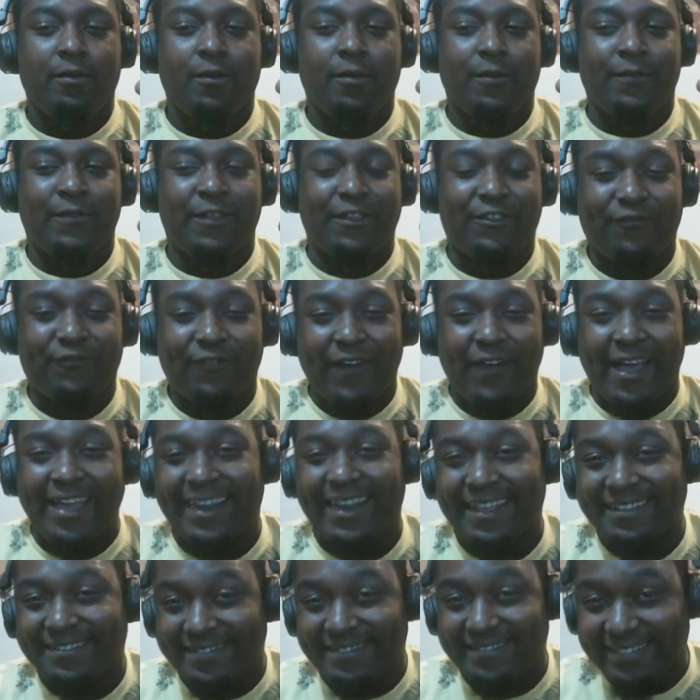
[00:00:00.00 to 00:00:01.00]
this fight
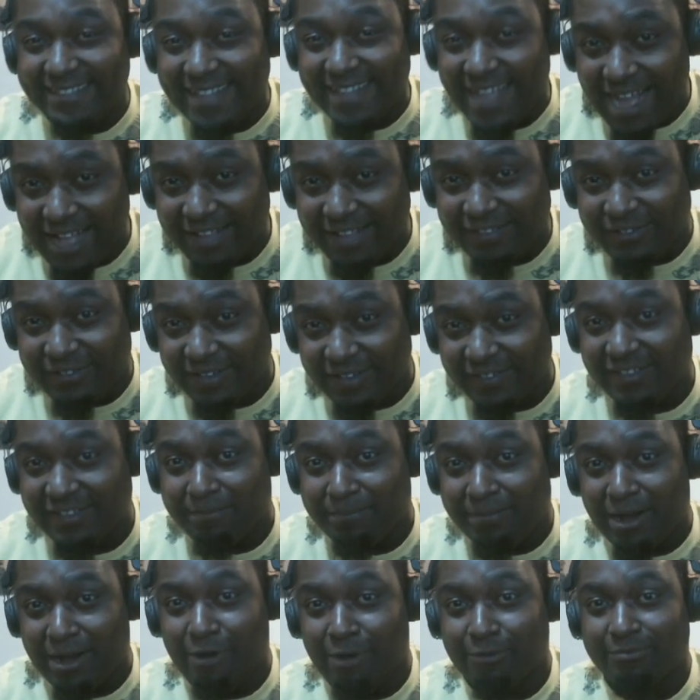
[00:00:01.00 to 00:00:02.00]
is not just
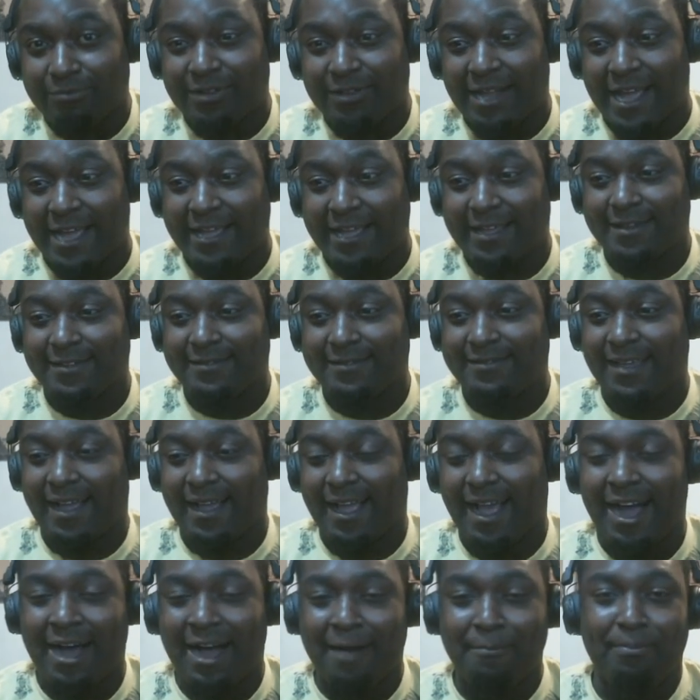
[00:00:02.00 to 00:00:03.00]
about like the
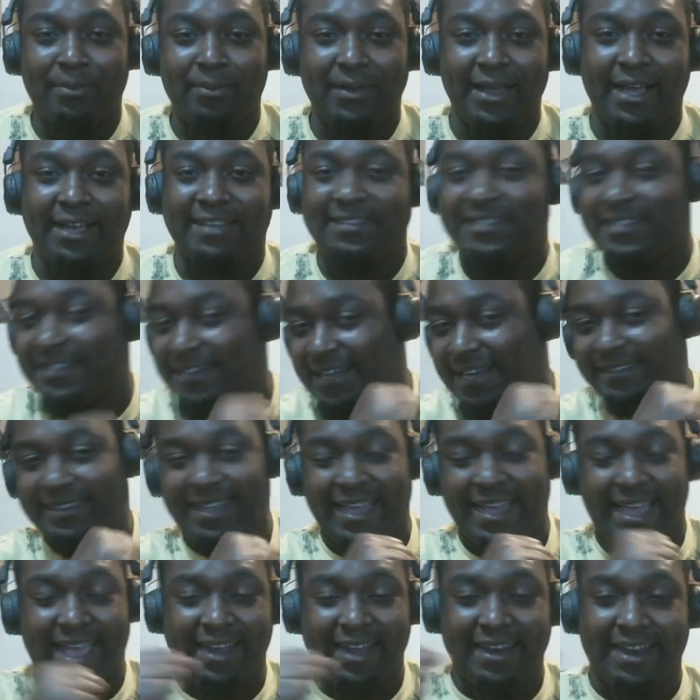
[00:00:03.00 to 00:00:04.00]
complex and like
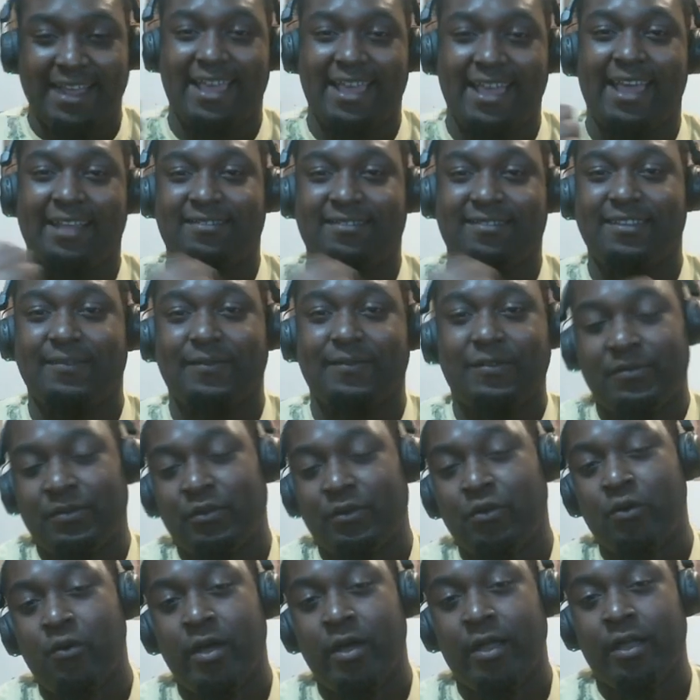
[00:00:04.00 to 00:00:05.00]
the hand-to-hand stuff that's been
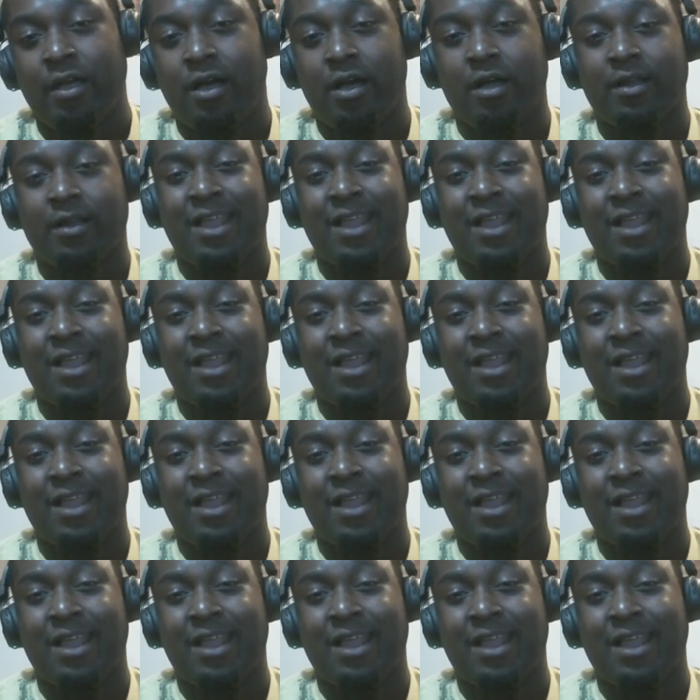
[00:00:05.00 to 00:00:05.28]
going on,